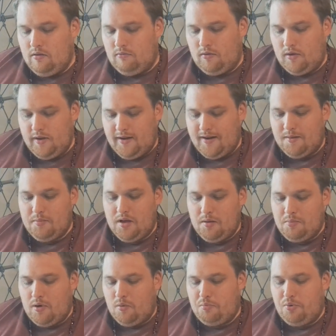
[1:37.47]
really going to be
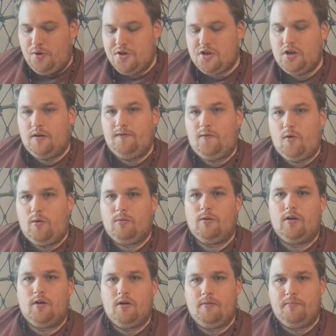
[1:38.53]
about pushing
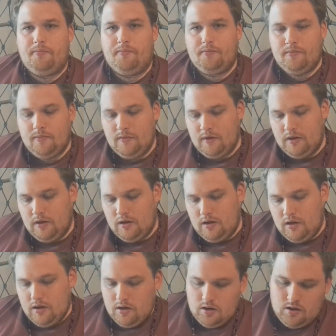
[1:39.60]
forward.
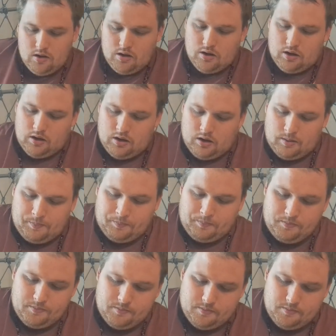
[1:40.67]
And